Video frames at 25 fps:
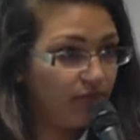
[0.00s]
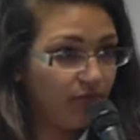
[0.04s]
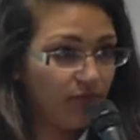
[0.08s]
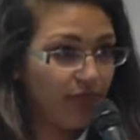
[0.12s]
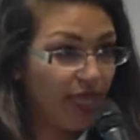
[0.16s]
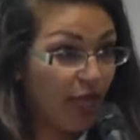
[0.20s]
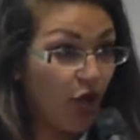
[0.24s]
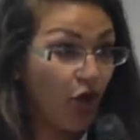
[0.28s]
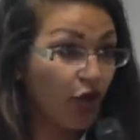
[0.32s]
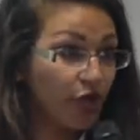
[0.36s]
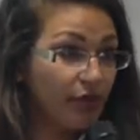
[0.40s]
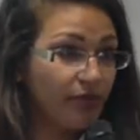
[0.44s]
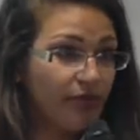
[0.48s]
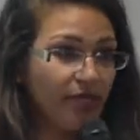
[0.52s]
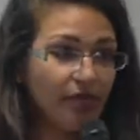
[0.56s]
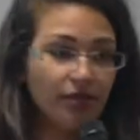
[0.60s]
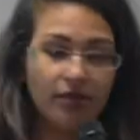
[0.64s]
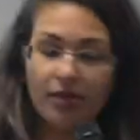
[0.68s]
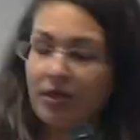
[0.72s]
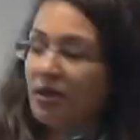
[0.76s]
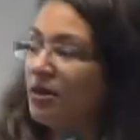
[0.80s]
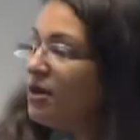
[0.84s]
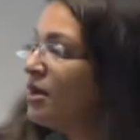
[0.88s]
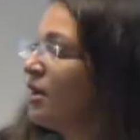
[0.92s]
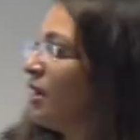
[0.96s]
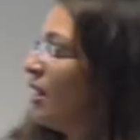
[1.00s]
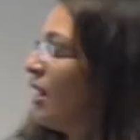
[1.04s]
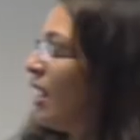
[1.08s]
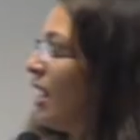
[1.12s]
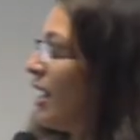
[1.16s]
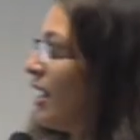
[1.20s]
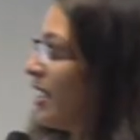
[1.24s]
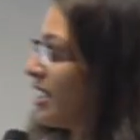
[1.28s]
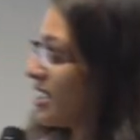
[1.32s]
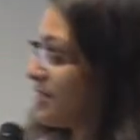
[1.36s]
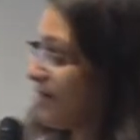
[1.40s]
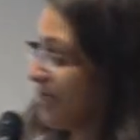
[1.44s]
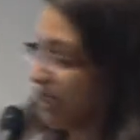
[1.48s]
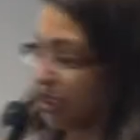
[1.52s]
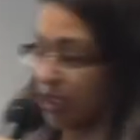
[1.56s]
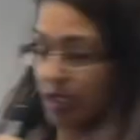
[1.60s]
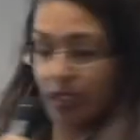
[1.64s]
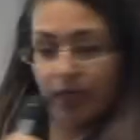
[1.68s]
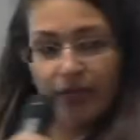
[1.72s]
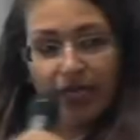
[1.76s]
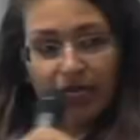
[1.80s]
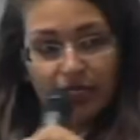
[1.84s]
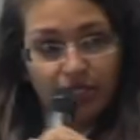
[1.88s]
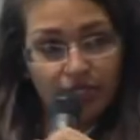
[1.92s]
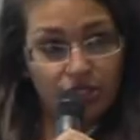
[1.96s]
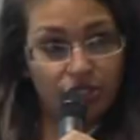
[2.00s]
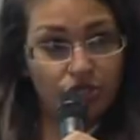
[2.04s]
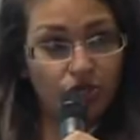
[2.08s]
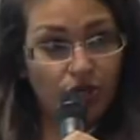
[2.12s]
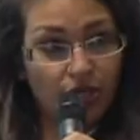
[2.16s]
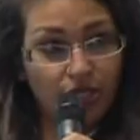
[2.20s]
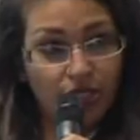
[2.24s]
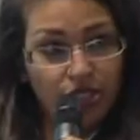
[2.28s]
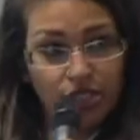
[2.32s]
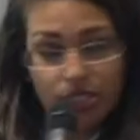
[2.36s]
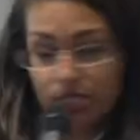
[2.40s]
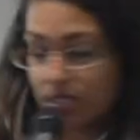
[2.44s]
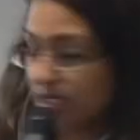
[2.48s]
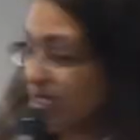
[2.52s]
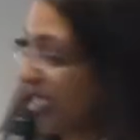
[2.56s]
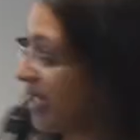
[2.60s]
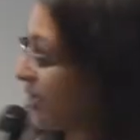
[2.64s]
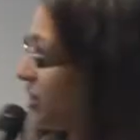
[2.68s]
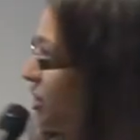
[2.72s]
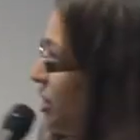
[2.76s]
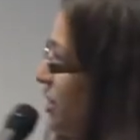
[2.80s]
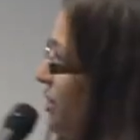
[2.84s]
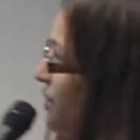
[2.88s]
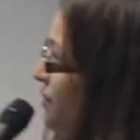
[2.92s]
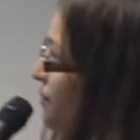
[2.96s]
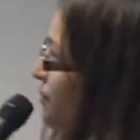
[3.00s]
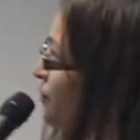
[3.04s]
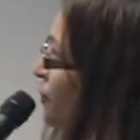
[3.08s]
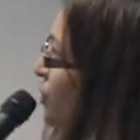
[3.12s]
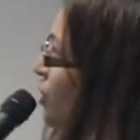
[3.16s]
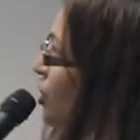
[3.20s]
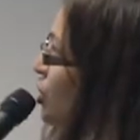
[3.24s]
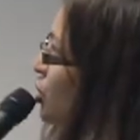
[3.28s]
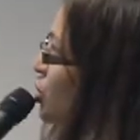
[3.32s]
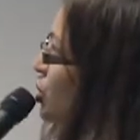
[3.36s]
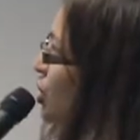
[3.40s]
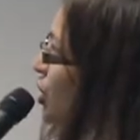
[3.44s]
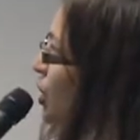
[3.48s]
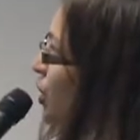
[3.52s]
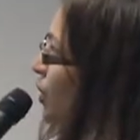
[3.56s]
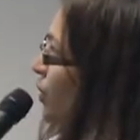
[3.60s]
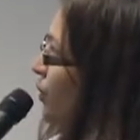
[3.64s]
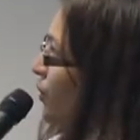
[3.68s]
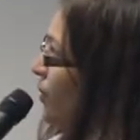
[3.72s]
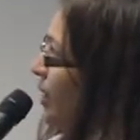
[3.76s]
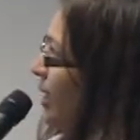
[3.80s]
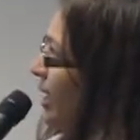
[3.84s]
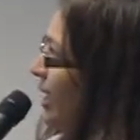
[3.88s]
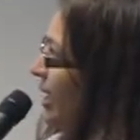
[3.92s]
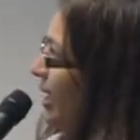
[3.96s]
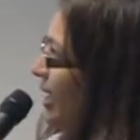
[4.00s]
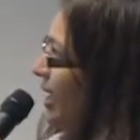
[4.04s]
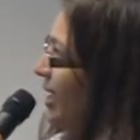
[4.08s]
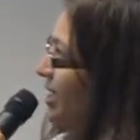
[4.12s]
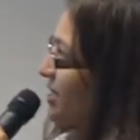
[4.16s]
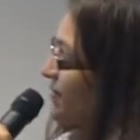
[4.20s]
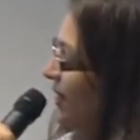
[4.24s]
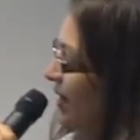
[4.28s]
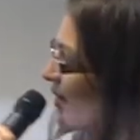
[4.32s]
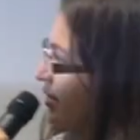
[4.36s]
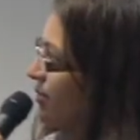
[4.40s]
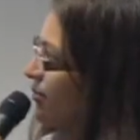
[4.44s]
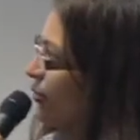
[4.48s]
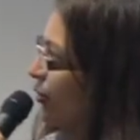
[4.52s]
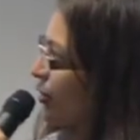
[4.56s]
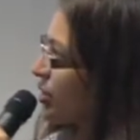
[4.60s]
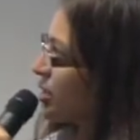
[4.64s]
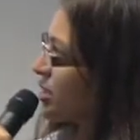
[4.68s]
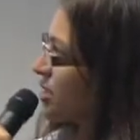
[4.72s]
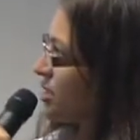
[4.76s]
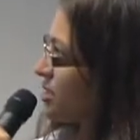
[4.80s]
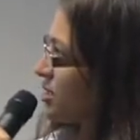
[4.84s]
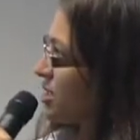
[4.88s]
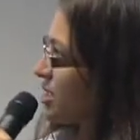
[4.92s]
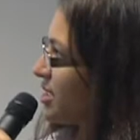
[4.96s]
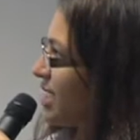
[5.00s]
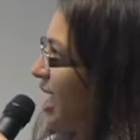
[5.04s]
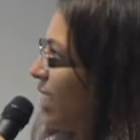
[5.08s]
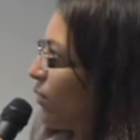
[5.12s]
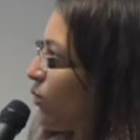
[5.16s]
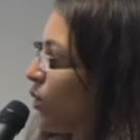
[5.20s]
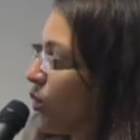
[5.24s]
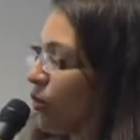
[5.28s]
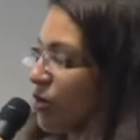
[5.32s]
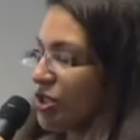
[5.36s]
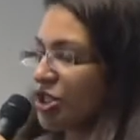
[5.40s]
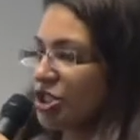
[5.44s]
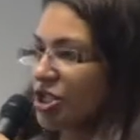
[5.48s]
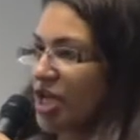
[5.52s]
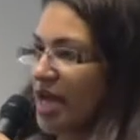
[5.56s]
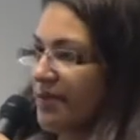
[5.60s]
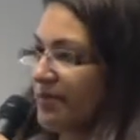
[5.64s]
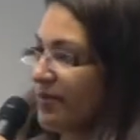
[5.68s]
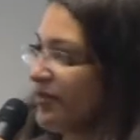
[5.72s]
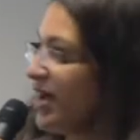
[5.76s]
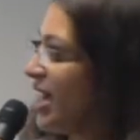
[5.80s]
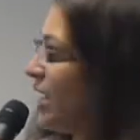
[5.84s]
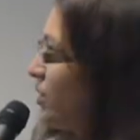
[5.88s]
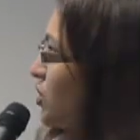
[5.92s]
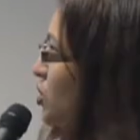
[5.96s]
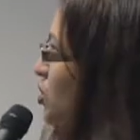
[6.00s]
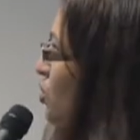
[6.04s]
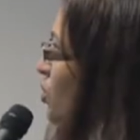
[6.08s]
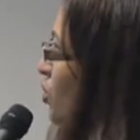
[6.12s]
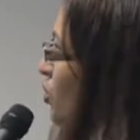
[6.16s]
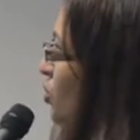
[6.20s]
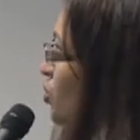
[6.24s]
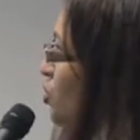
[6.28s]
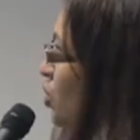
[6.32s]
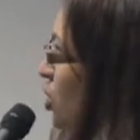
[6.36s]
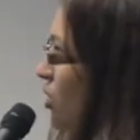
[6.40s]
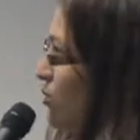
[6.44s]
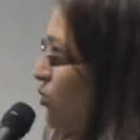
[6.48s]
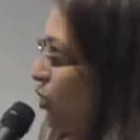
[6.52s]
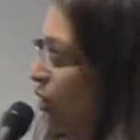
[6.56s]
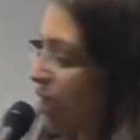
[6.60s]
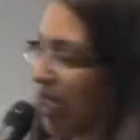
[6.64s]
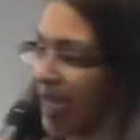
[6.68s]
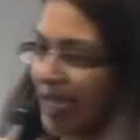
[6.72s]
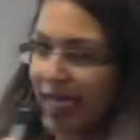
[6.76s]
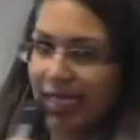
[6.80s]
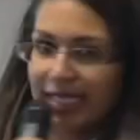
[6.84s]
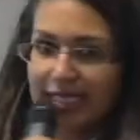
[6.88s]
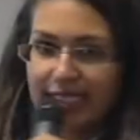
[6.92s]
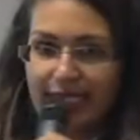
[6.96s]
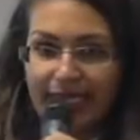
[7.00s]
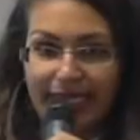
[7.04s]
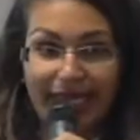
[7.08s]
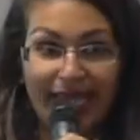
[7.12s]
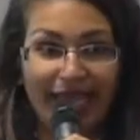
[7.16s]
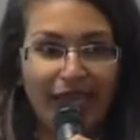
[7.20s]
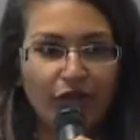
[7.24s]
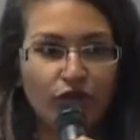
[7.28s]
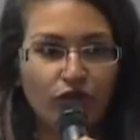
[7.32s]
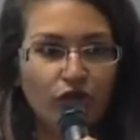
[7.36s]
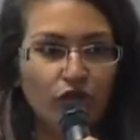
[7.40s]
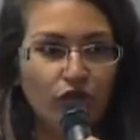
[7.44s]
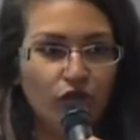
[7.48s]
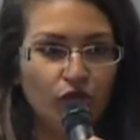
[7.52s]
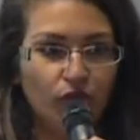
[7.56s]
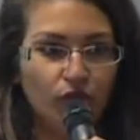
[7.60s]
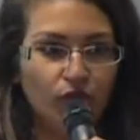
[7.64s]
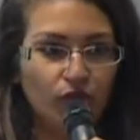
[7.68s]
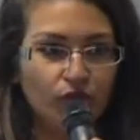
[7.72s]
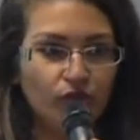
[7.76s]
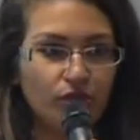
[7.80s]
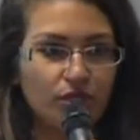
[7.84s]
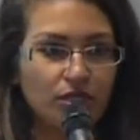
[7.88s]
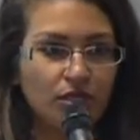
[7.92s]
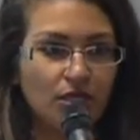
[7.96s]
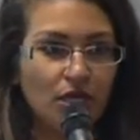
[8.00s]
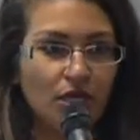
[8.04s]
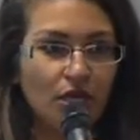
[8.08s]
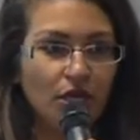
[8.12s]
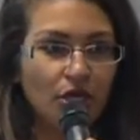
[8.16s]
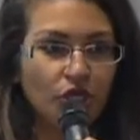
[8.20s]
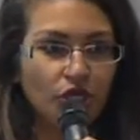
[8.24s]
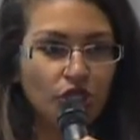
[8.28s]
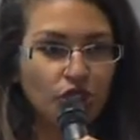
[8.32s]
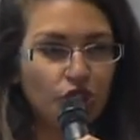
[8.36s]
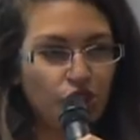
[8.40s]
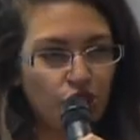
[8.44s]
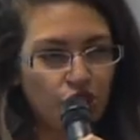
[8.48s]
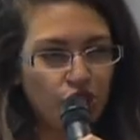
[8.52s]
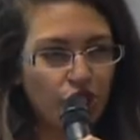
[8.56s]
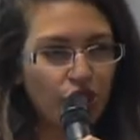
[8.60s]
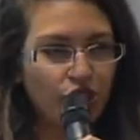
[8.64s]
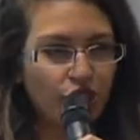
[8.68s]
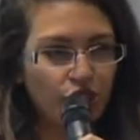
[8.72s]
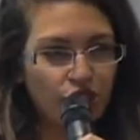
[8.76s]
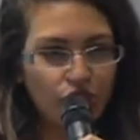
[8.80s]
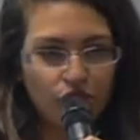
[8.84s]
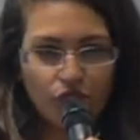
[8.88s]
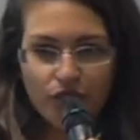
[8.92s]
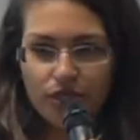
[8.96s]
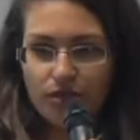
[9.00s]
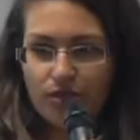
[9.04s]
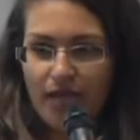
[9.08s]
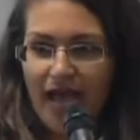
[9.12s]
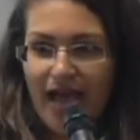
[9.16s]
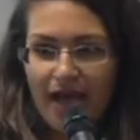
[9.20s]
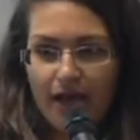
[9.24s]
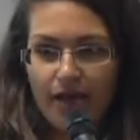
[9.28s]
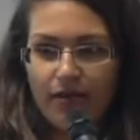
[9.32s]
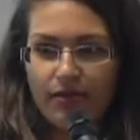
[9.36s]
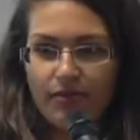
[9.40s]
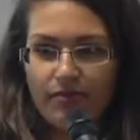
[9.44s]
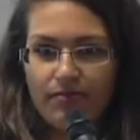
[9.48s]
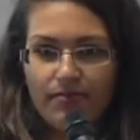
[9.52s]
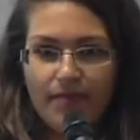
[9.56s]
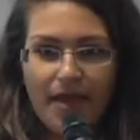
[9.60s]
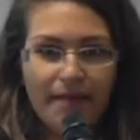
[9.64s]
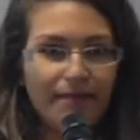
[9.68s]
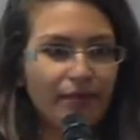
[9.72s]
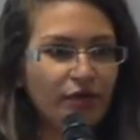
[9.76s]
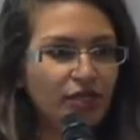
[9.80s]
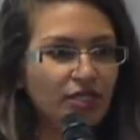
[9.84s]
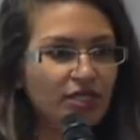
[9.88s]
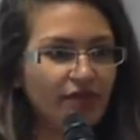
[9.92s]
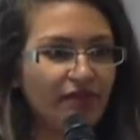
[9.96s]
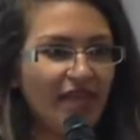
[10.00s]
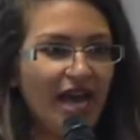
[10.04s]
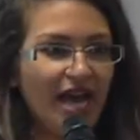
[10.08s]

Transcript: economy, especially in the construction sector. So it's very important to understand, well, which type of households are more likely to gain or lose? Should members of